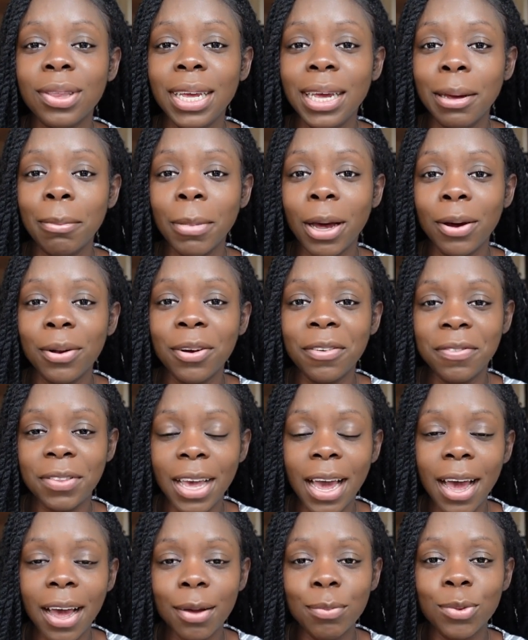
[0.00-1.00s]
the amount of
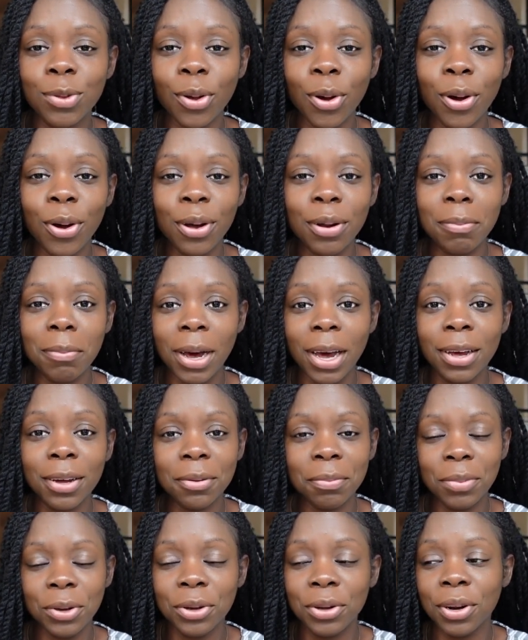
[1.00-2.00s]
tabs on my
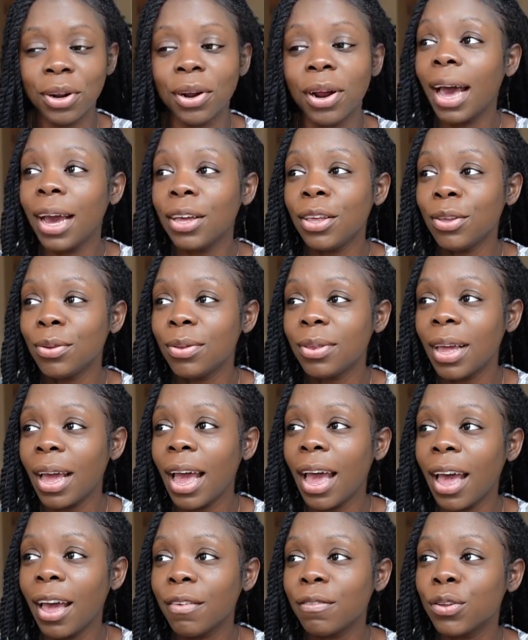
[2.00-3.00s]
computer. I used to
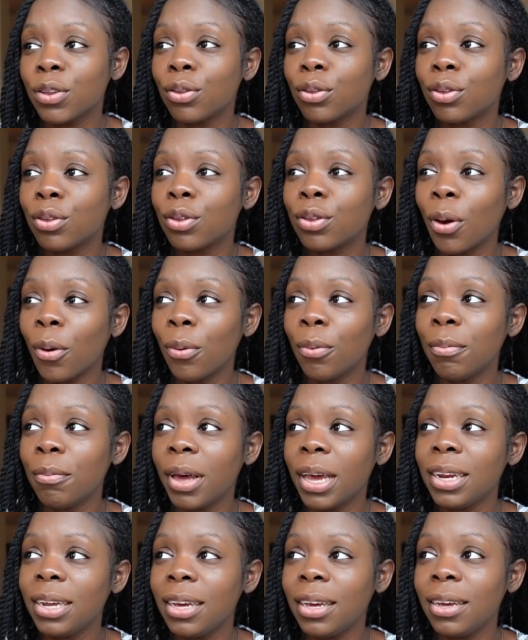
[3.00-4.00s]
have so
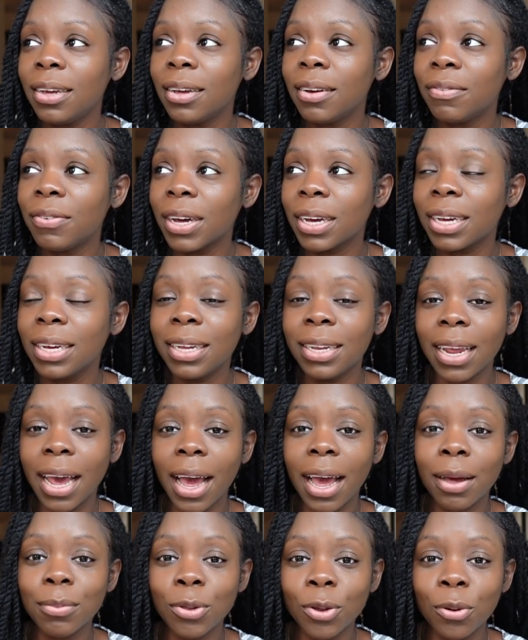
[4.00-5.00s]
many fucking
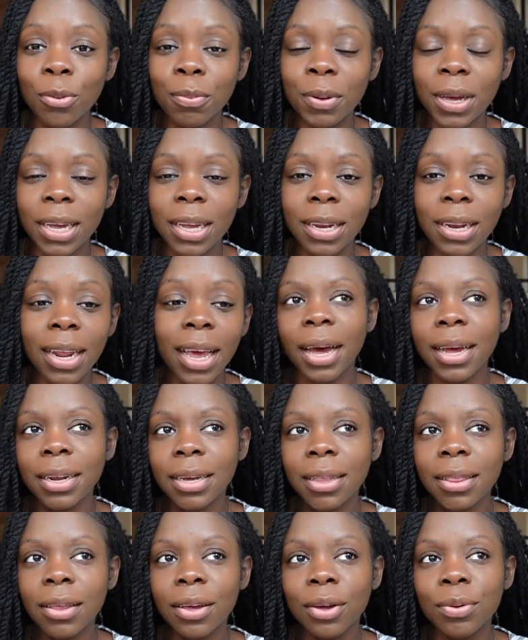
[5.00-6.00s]
tabs open. I
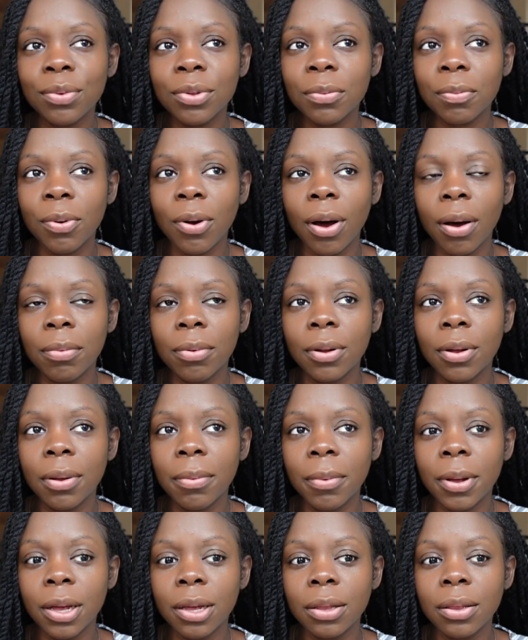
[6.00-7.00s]
didn't think it was a
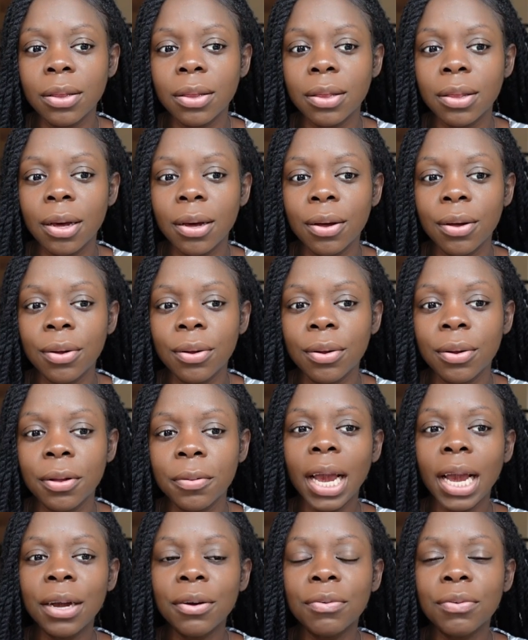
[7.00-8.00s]
problem until
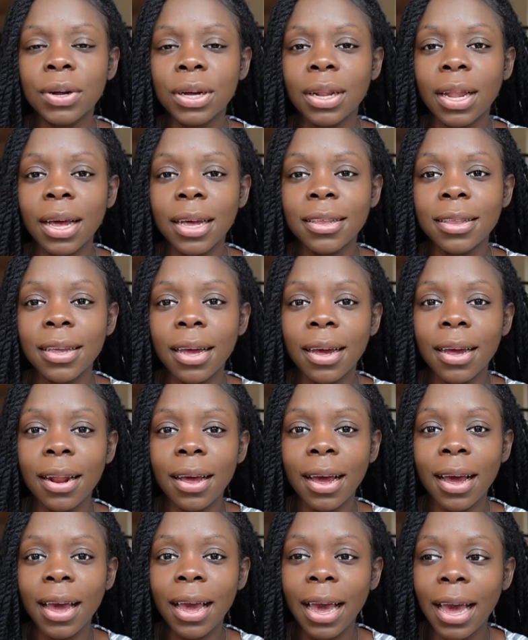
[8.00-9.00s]
I realized
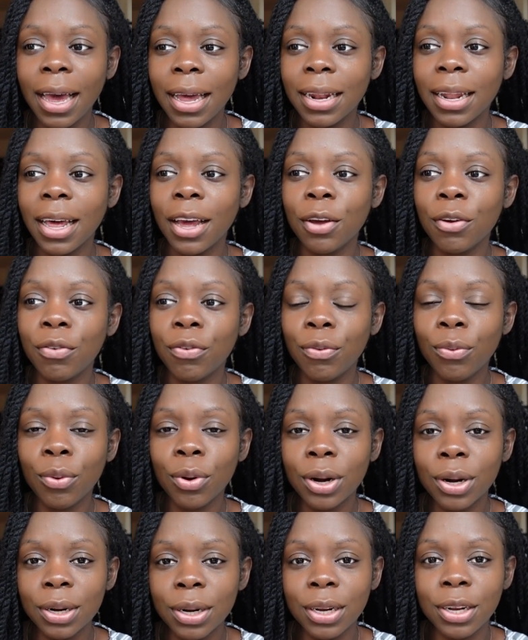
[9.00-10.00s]
that I had like
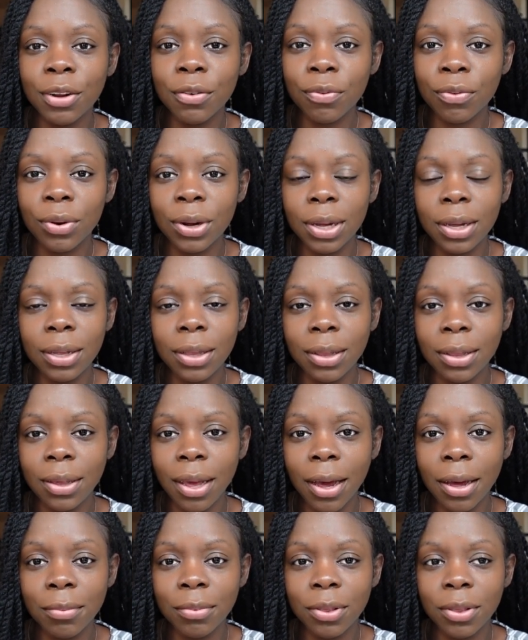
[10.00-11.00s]
four different
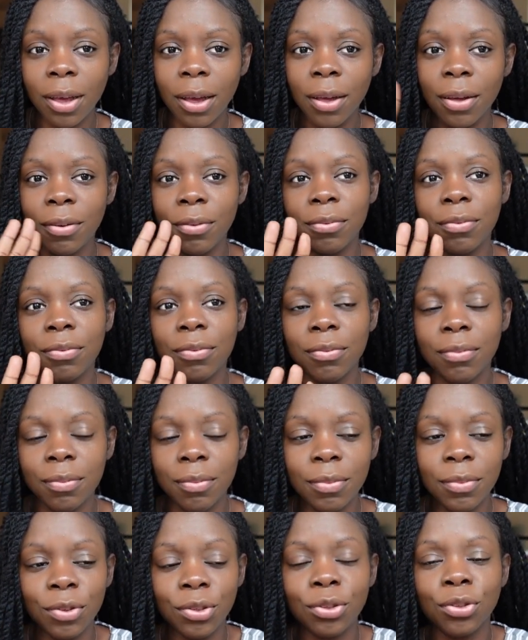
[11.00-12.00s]
types of
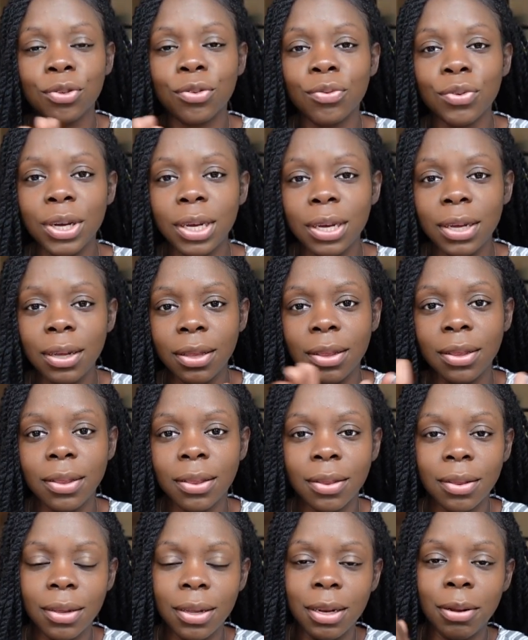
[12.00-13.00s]

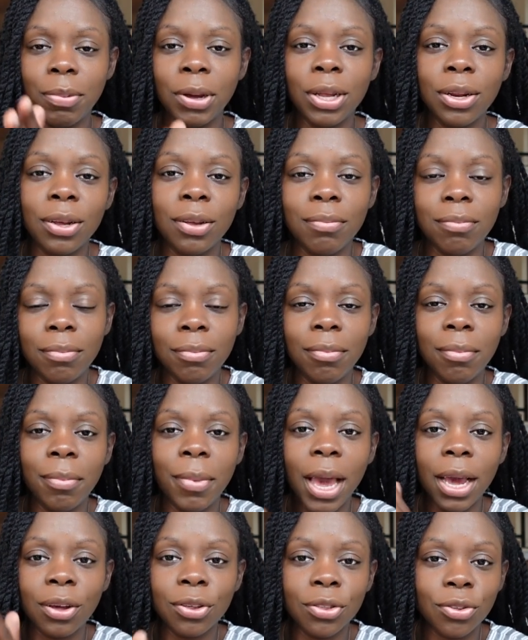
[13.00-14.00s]
screens, independent
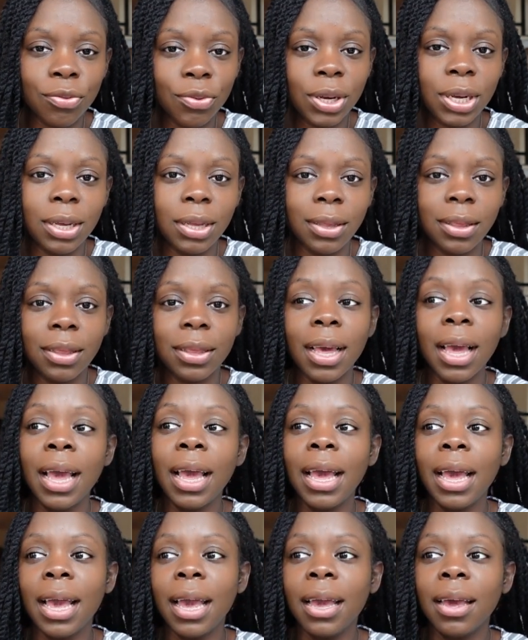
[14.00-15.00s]
Mac screens,
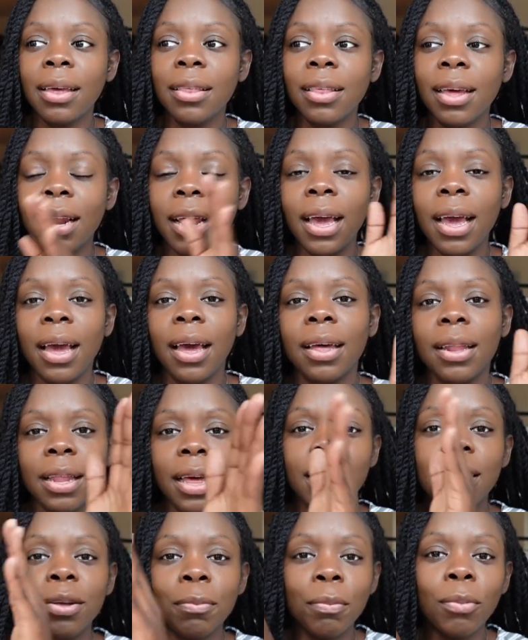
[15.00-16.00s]
and then I had
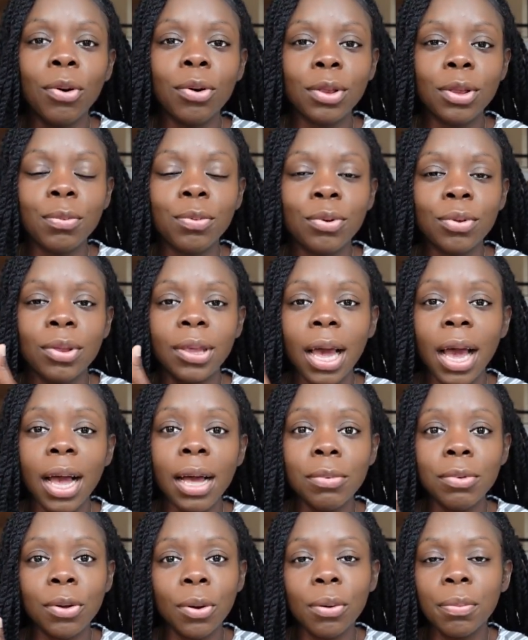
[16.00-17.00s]
like multiple
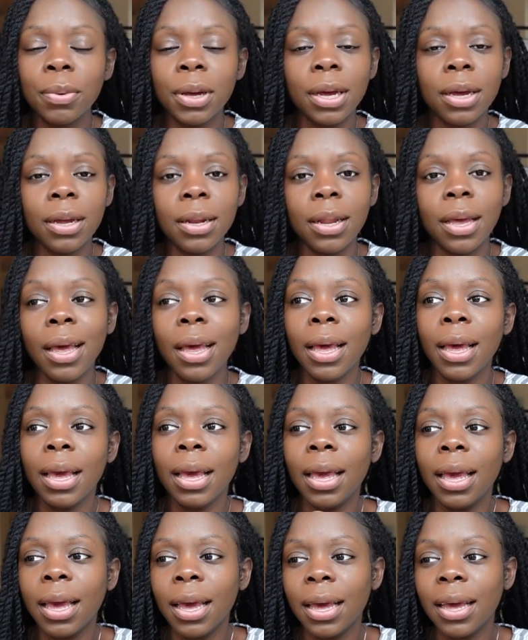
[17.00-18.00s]
tabs open
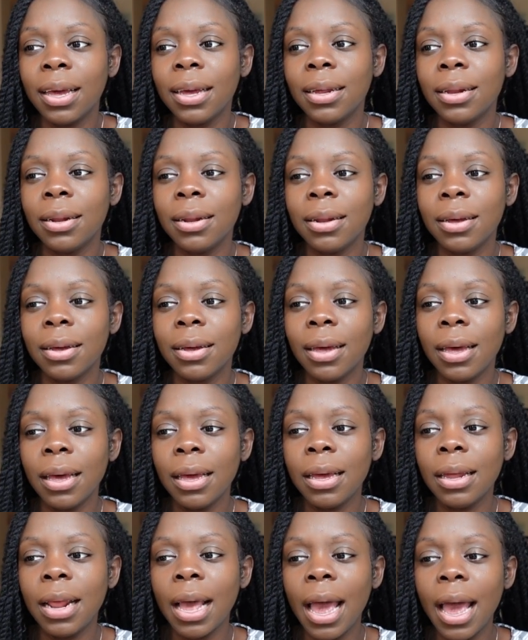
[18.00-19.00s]
and
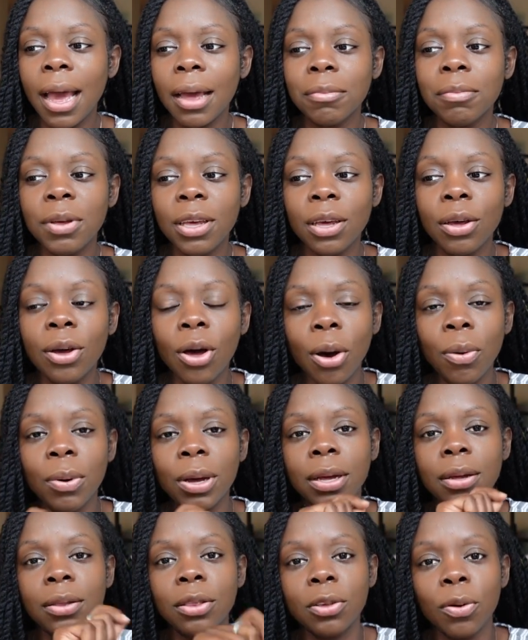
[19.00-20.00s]
it had me
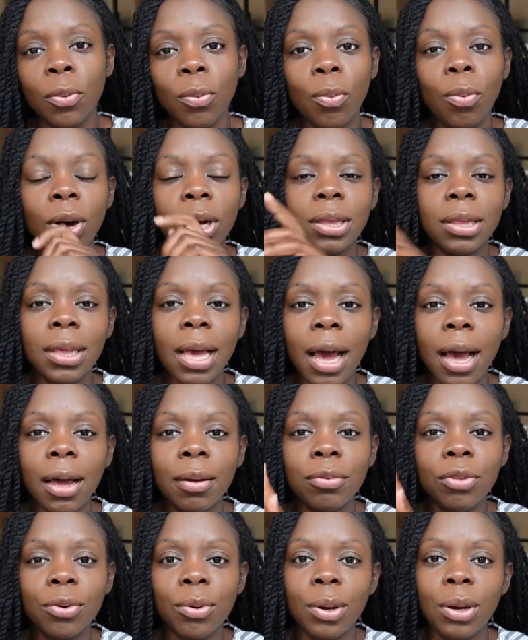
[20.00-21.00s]
going to one
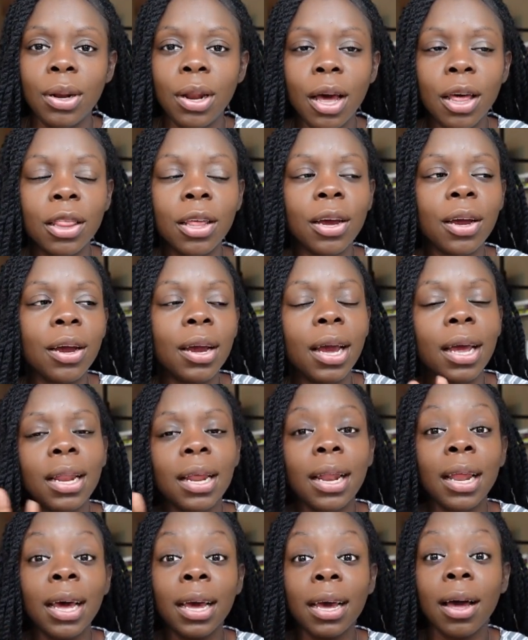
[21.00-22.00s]
tab to another and
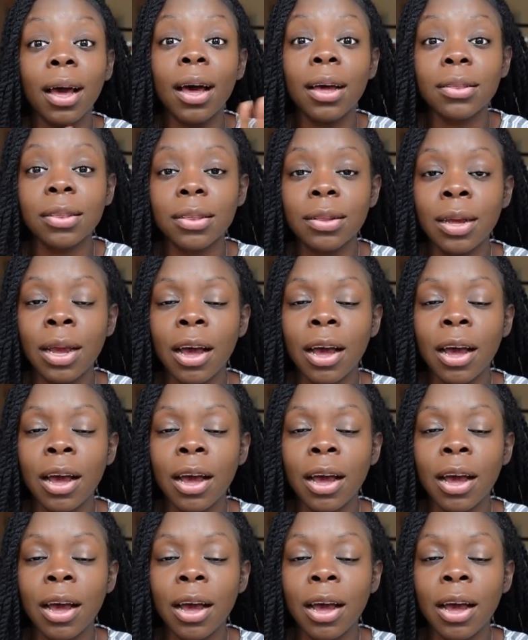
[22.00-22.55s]
then i constantly